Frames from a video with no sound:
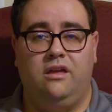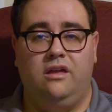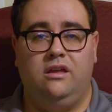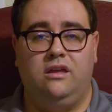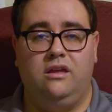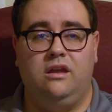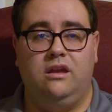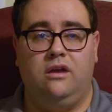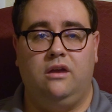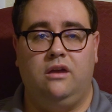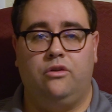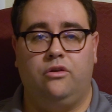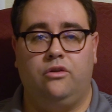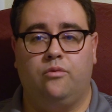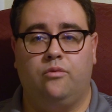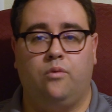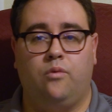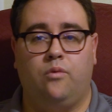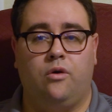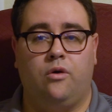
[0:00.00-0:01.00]
In other
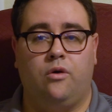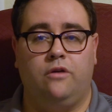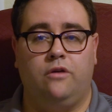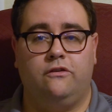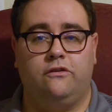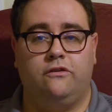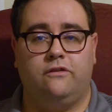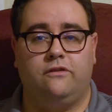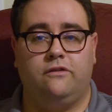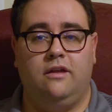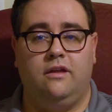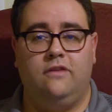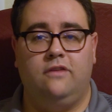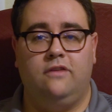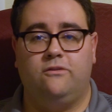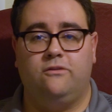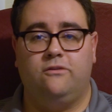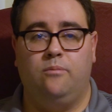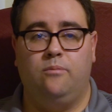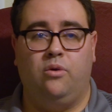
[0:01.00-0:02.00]
words,
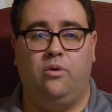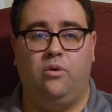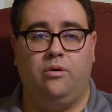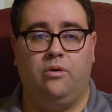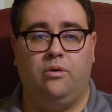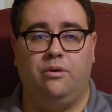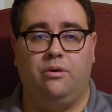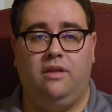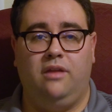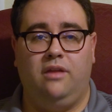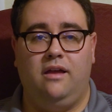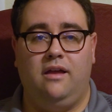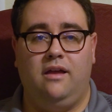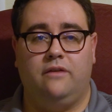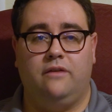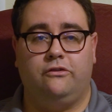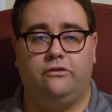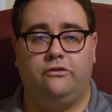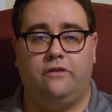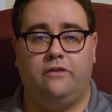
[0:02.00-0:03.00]
it's more or
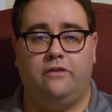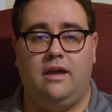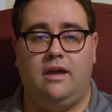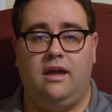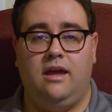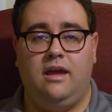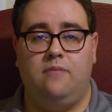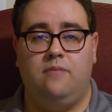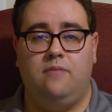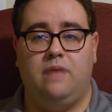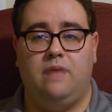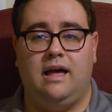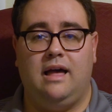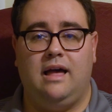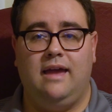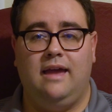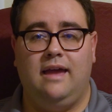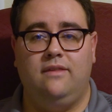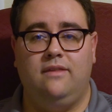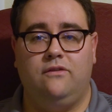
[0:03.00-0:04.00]
less a
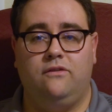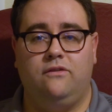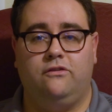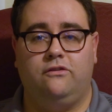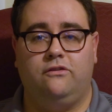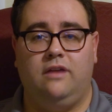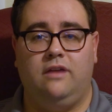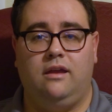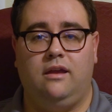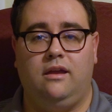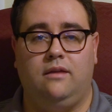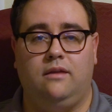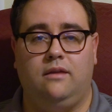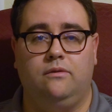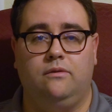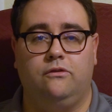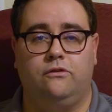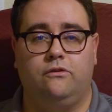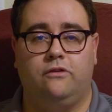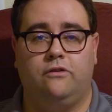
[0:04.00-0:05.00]

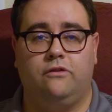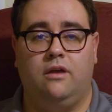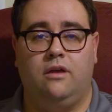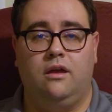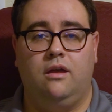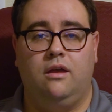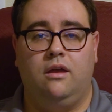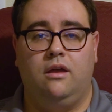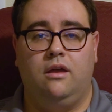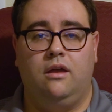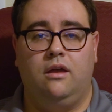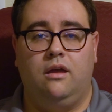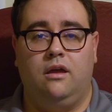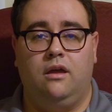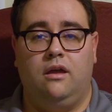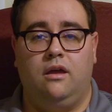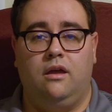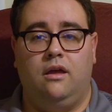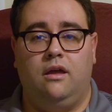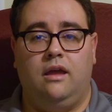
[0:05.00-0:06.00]
behind-the-scenes
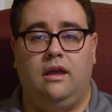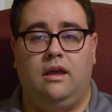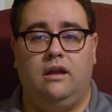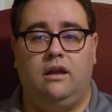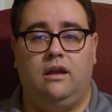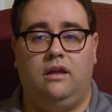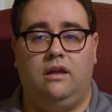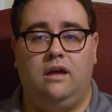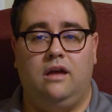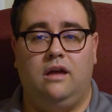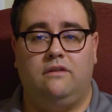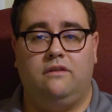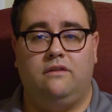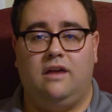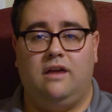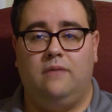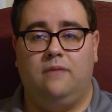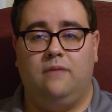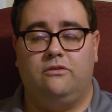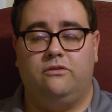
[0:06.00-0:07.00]
and a lot of
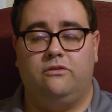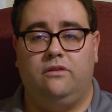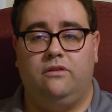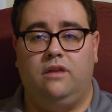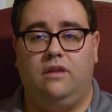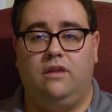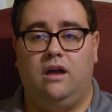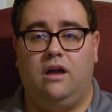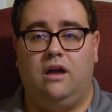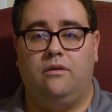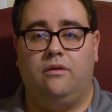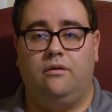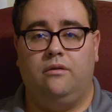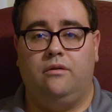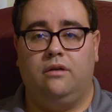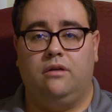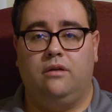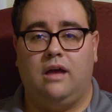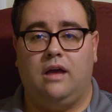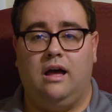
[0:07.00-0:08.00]
times not
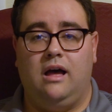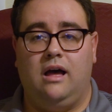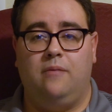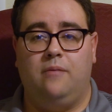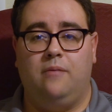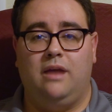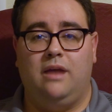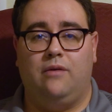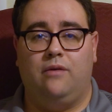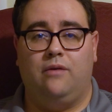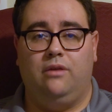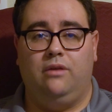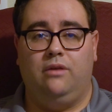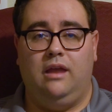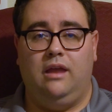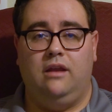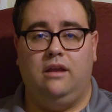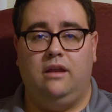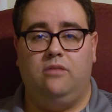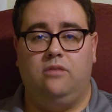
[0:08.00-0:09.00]

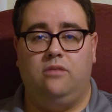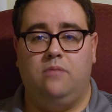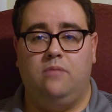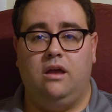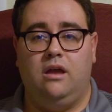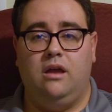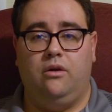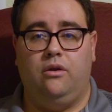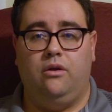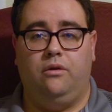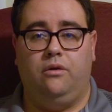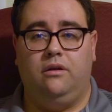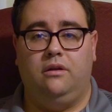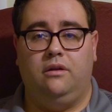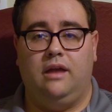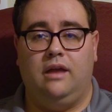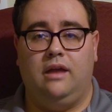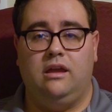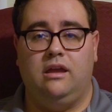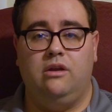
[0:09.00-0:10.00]
combat-related medal,
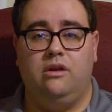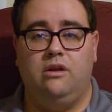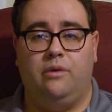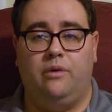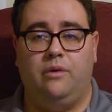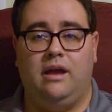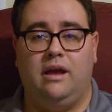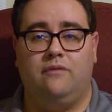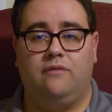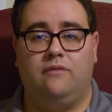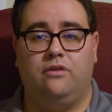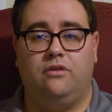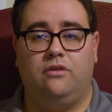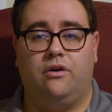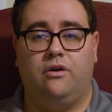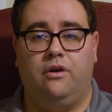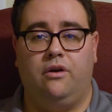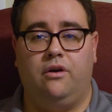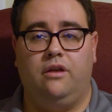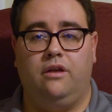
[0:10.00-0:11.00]
like you don't have to
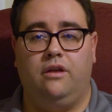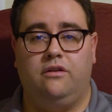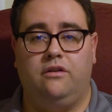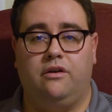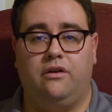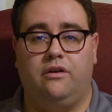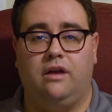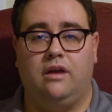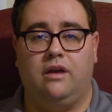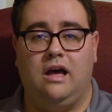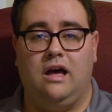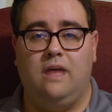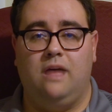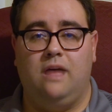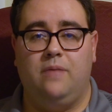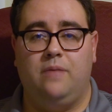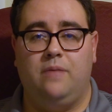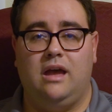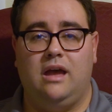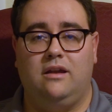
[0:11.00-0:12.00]
earn it during
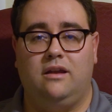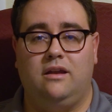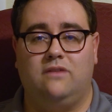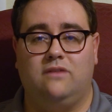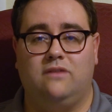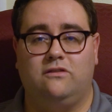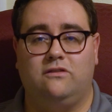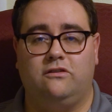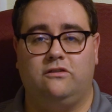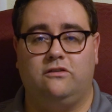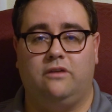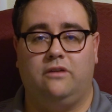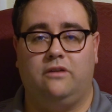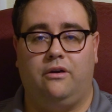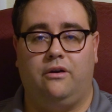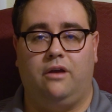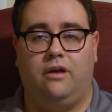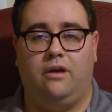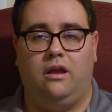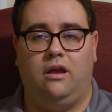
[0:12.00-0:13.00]
combat
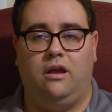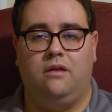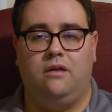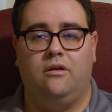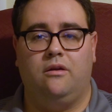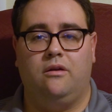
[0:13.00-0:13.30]
necessarily,